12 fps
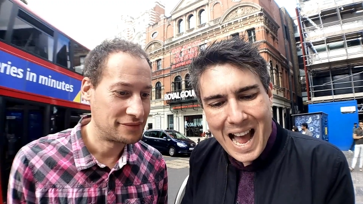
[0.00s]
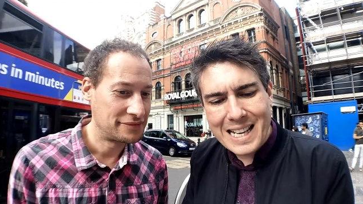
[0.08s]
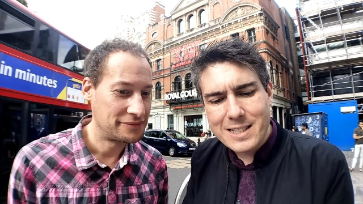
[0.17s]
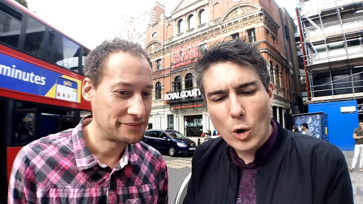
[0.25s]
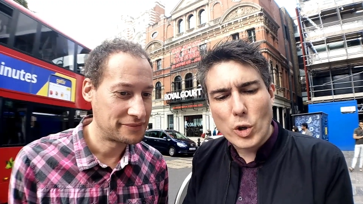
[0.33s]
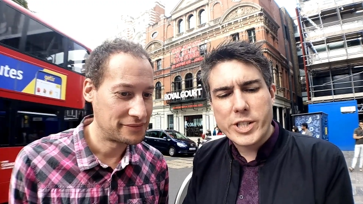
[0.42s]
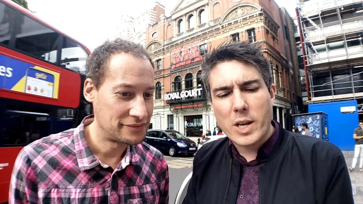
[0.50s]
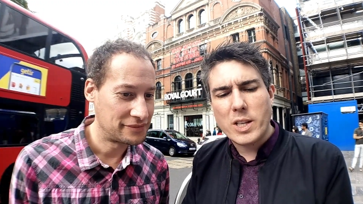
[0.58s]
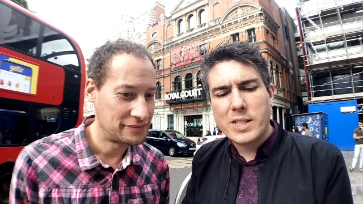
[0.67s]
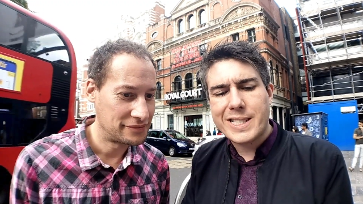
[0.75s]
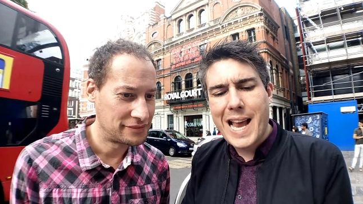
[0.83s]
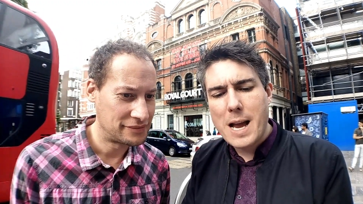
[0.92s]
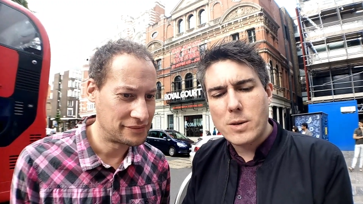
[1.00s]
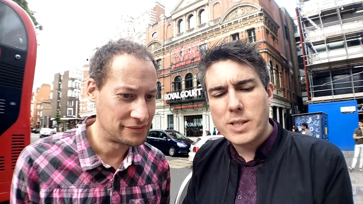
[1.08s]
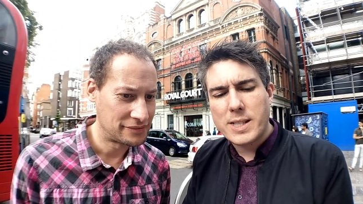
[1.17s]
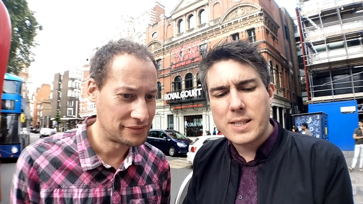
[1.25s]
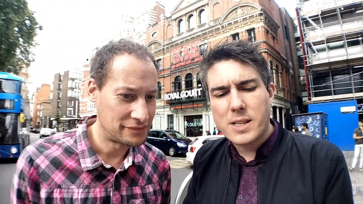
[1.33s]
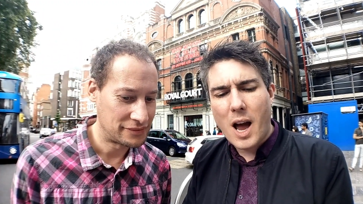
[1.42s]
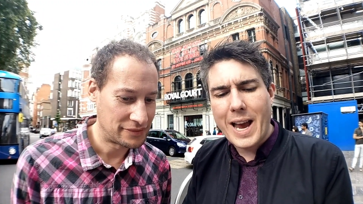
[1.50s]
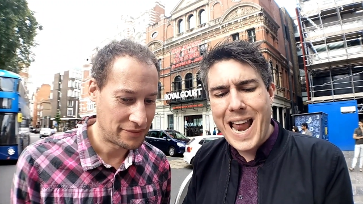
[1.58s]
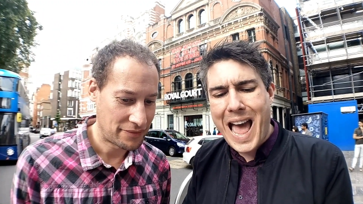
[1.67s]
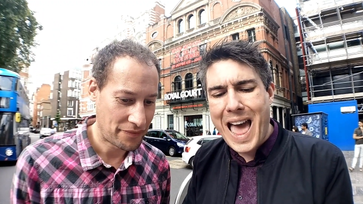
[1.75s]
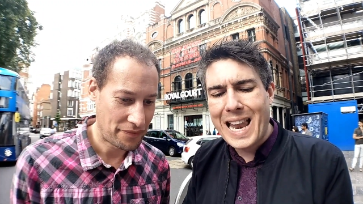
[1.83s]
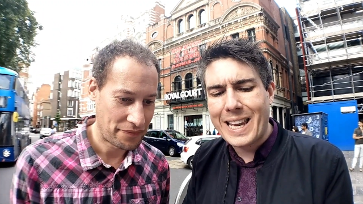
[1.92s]
Speaker 1: and also the sound
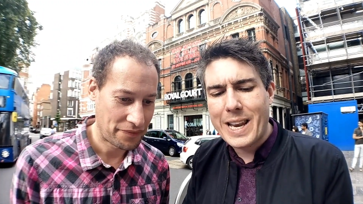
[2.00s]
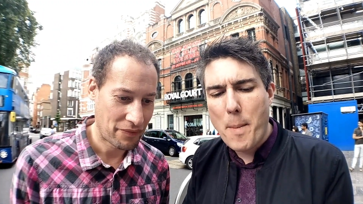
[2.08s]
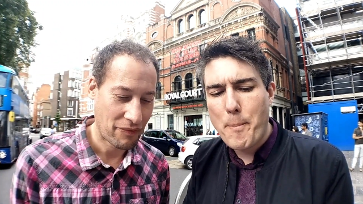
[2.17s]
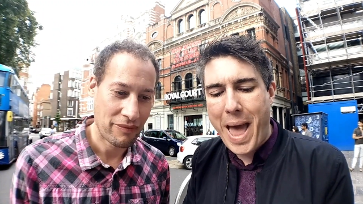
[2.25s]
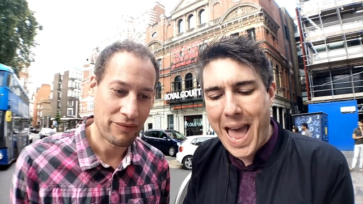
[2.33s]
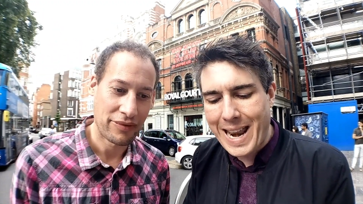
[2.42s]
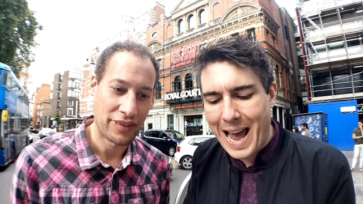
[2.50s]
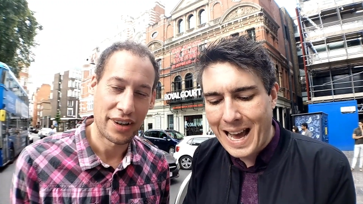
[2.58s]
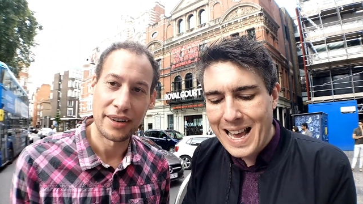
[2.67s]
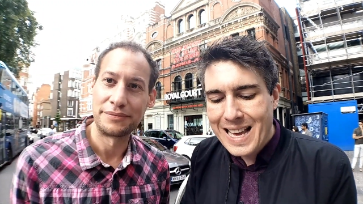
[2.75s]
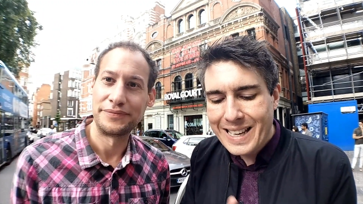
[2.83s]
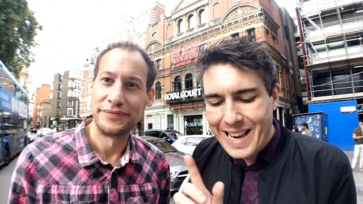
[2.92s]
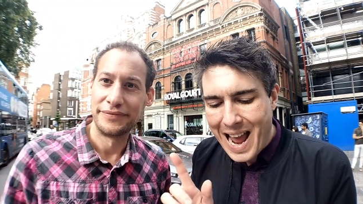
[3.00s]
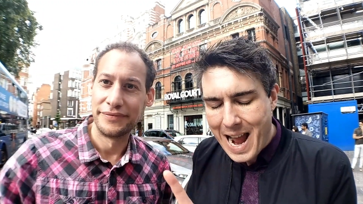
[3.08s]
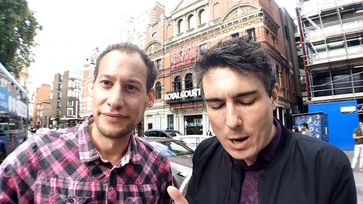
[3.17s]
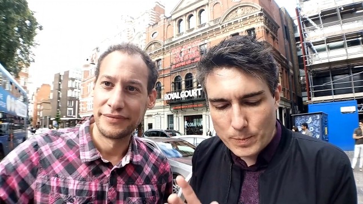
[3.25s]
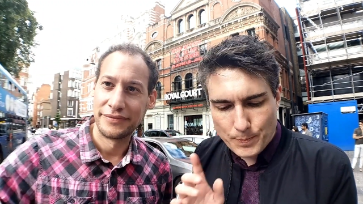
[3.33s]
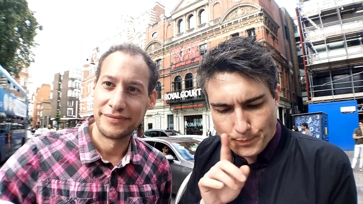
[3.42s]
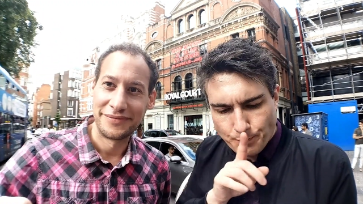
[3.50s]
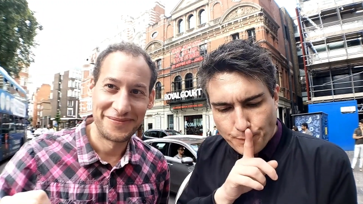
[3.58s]
designer Elena Peña. Now,